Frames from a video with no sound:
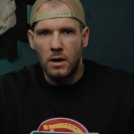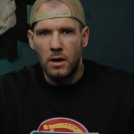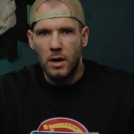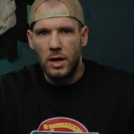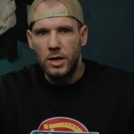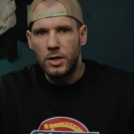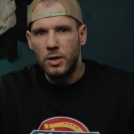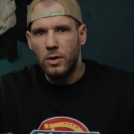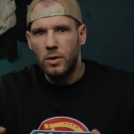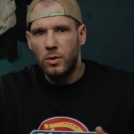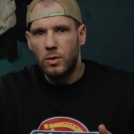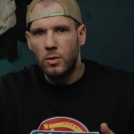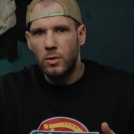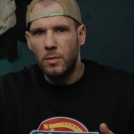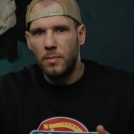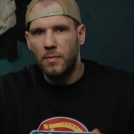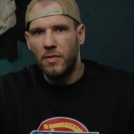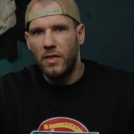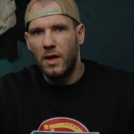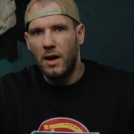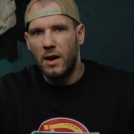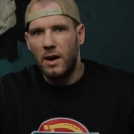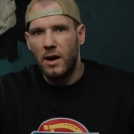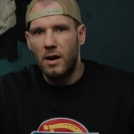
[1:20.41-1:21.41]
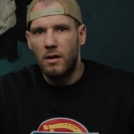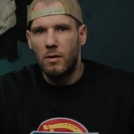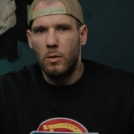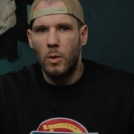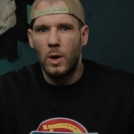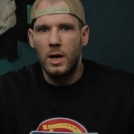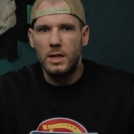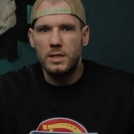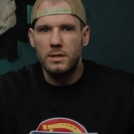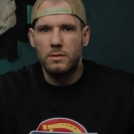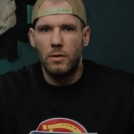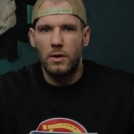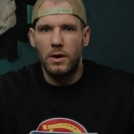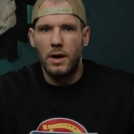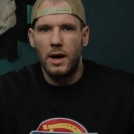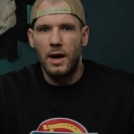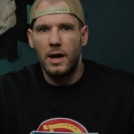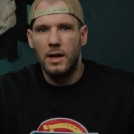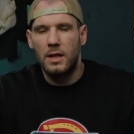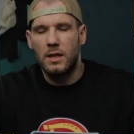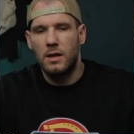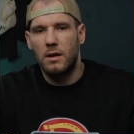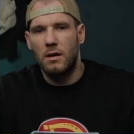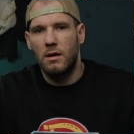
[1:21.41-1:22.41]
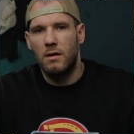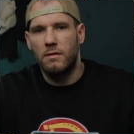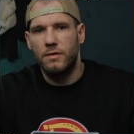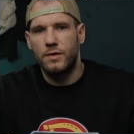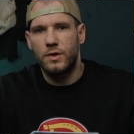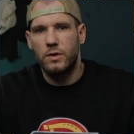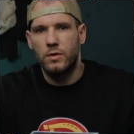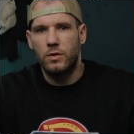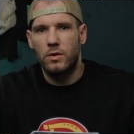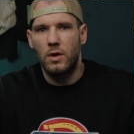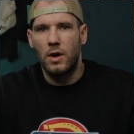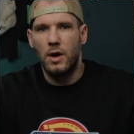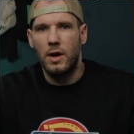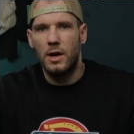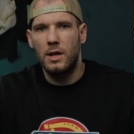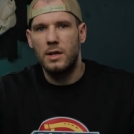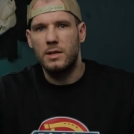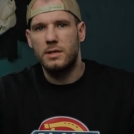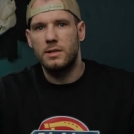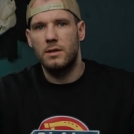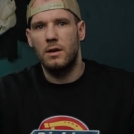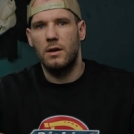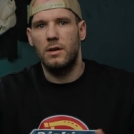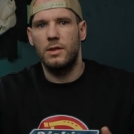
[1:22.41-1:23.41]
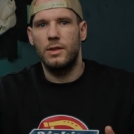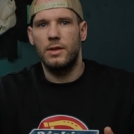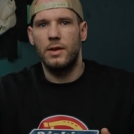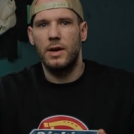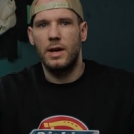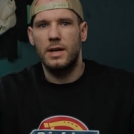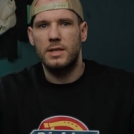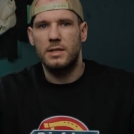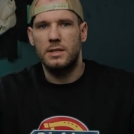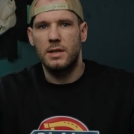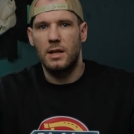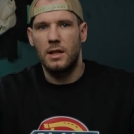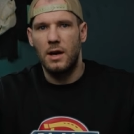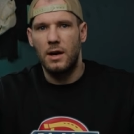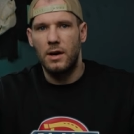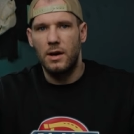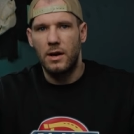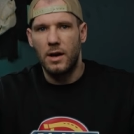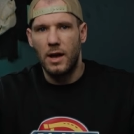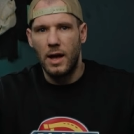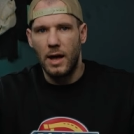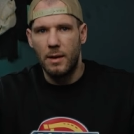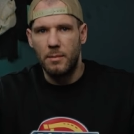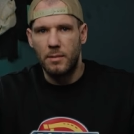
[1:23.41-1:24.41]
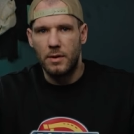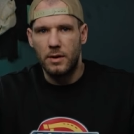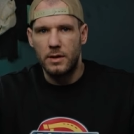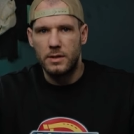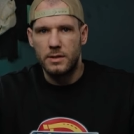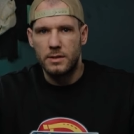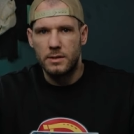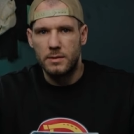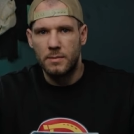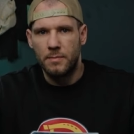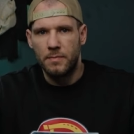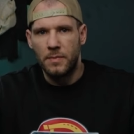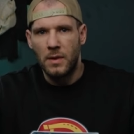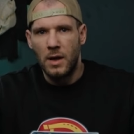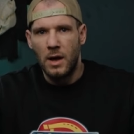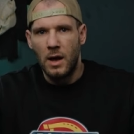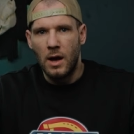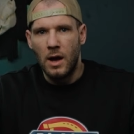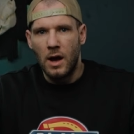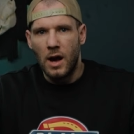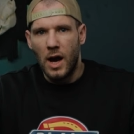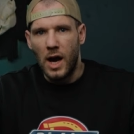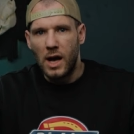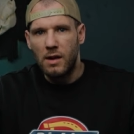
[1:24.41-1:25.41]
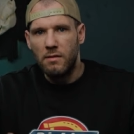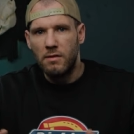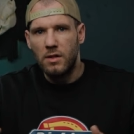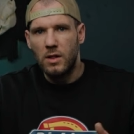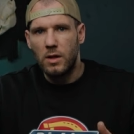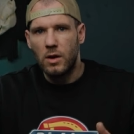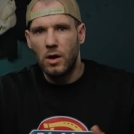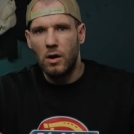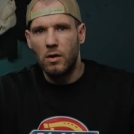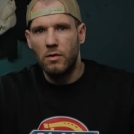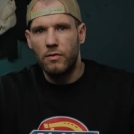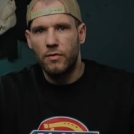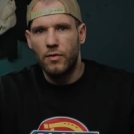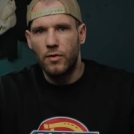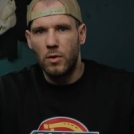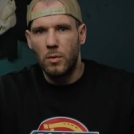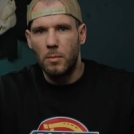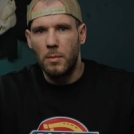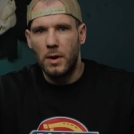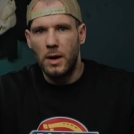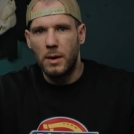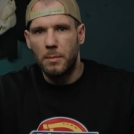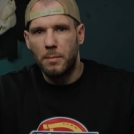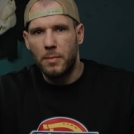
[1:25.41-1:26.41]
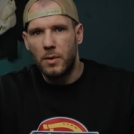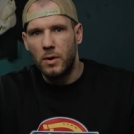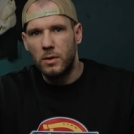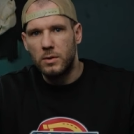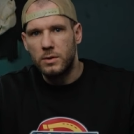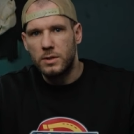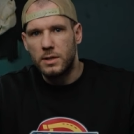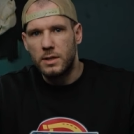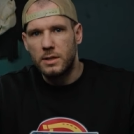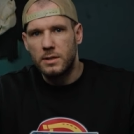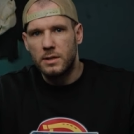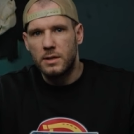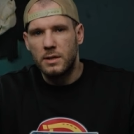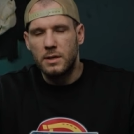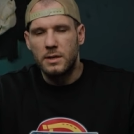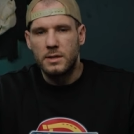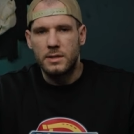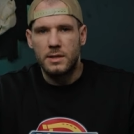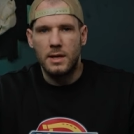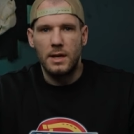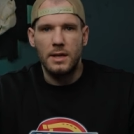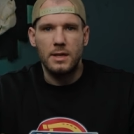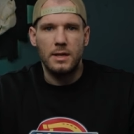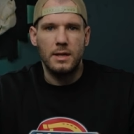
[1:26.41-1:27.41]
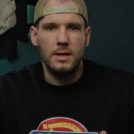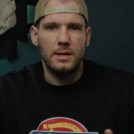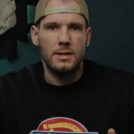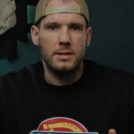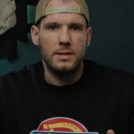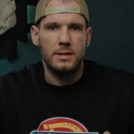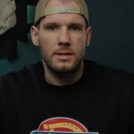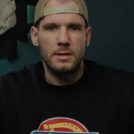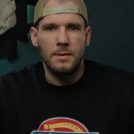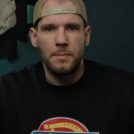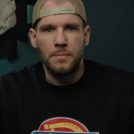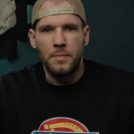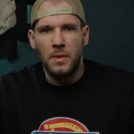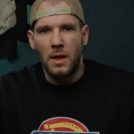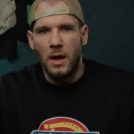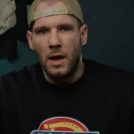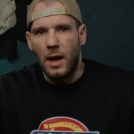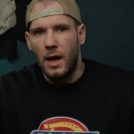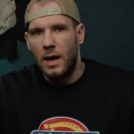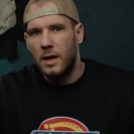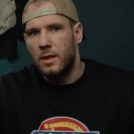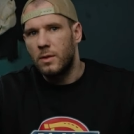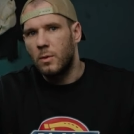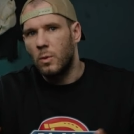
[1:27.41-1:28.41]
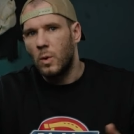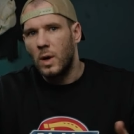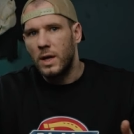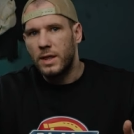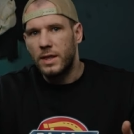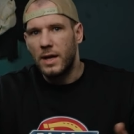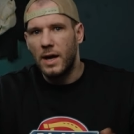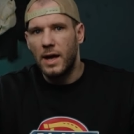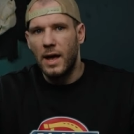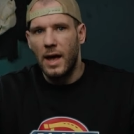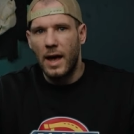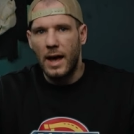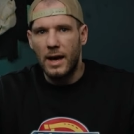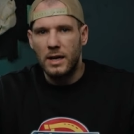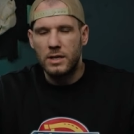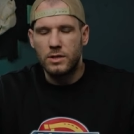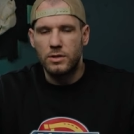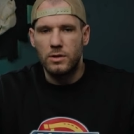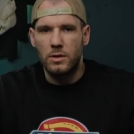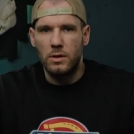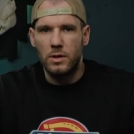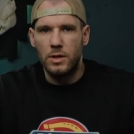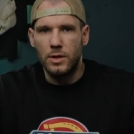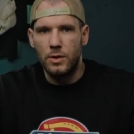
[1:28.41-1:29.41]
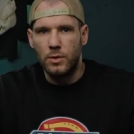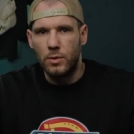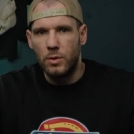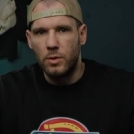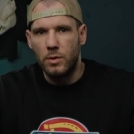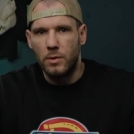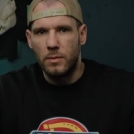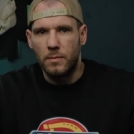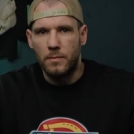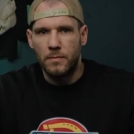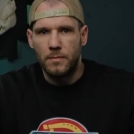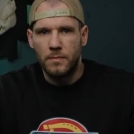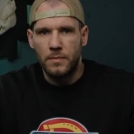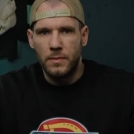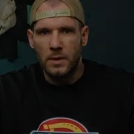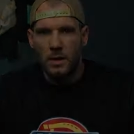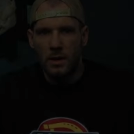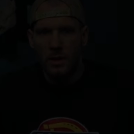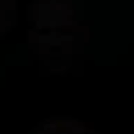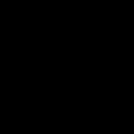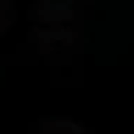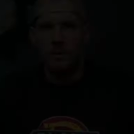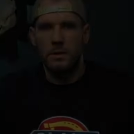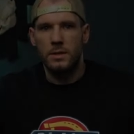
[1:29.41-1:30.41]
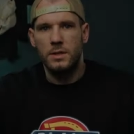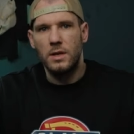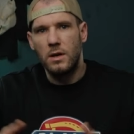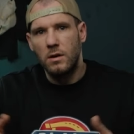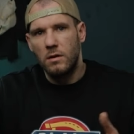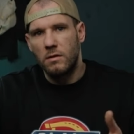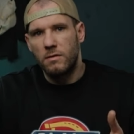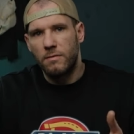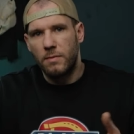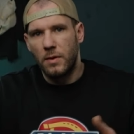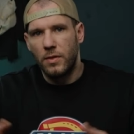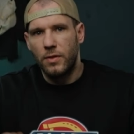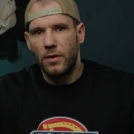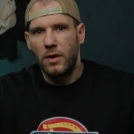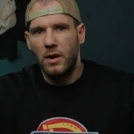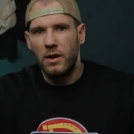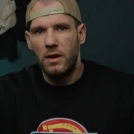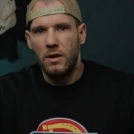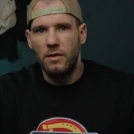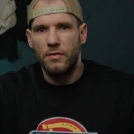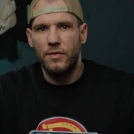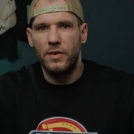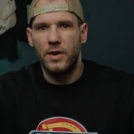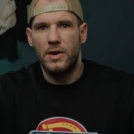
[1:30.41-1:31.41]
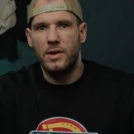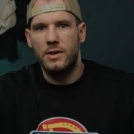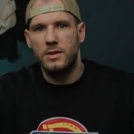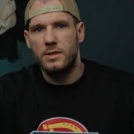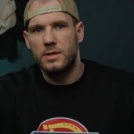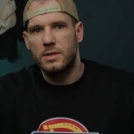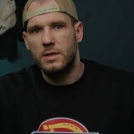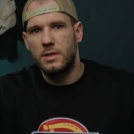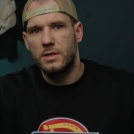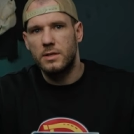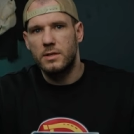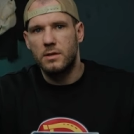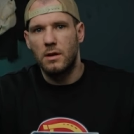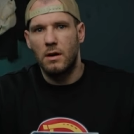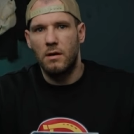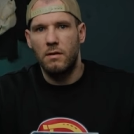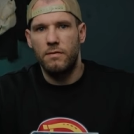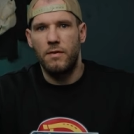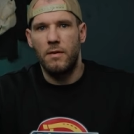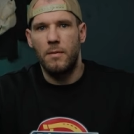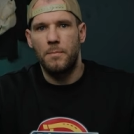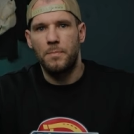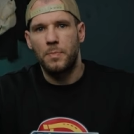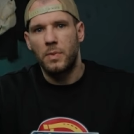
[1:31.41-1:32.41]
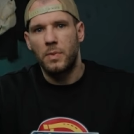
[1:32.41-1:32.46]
On YouTube there are a vast variety of tutorials on DSLR cameras. I will go through my process, settings and what I actually do. So, photography consists of